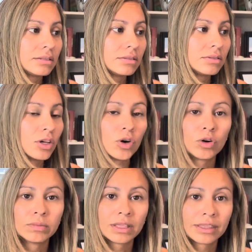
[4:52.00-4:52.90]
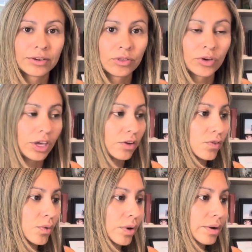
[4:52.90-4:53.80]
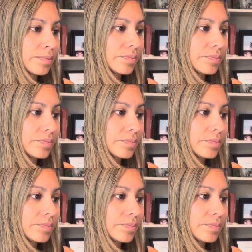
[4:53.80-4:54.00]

the home that they're looking for.